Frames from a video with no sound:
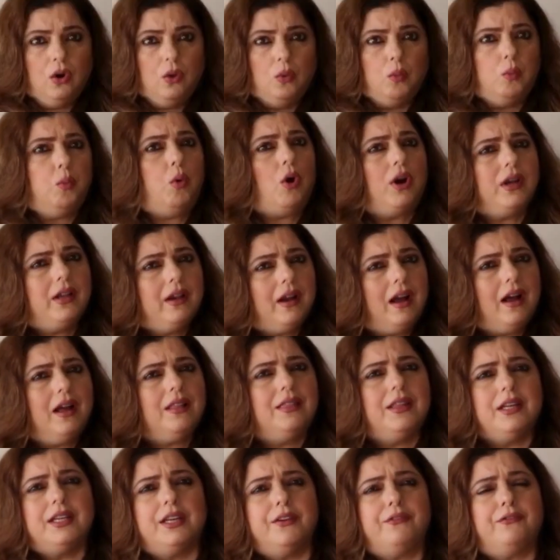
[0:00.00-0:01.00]
What are
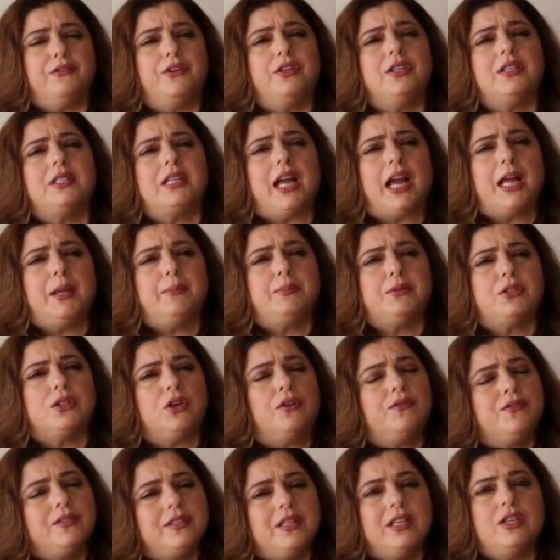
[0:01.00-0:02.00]
the different types
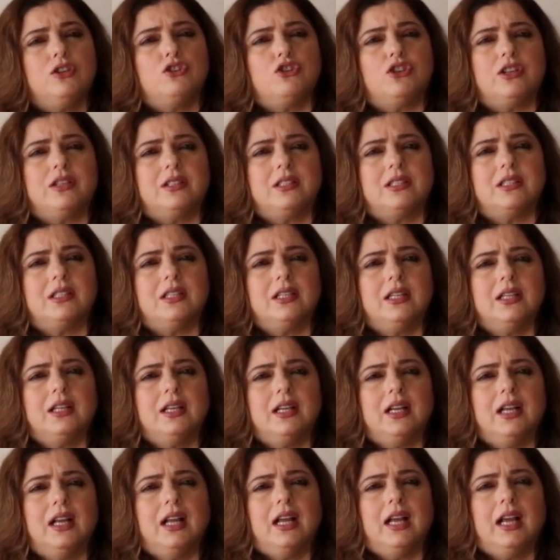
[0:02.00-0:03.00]
of seizures?
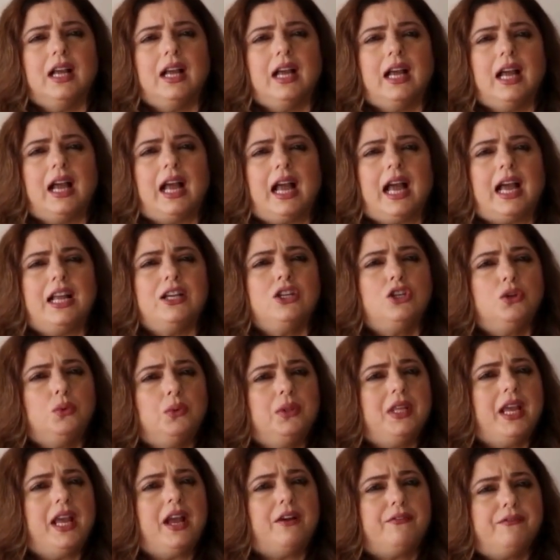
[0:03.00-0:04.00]
And do
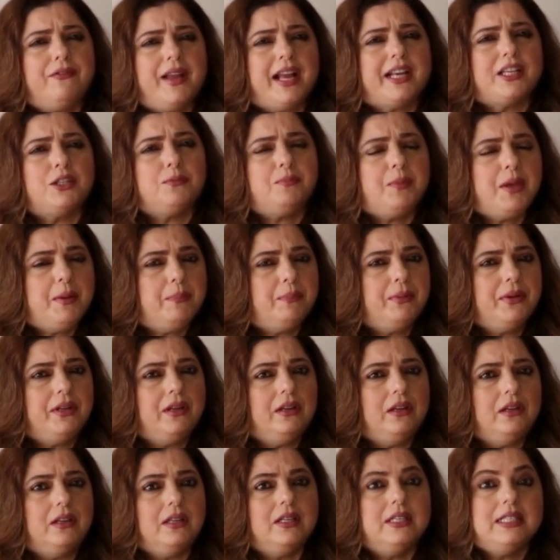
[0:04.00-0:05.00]
they affect
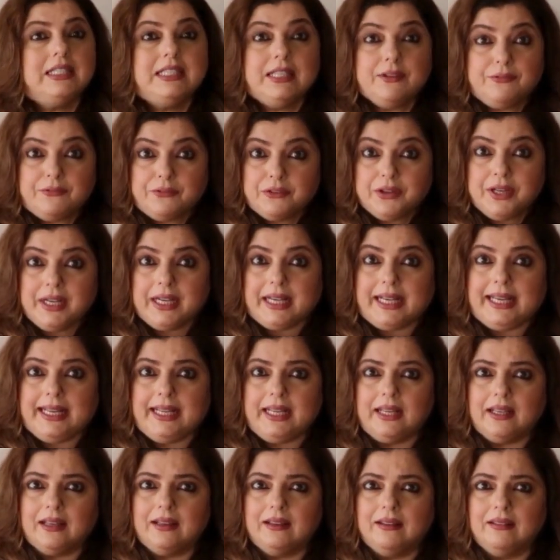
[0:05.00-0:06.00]
people
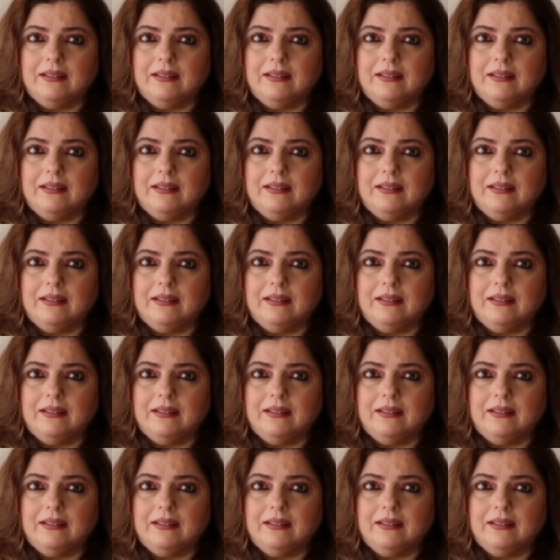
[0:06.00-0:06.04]
differently?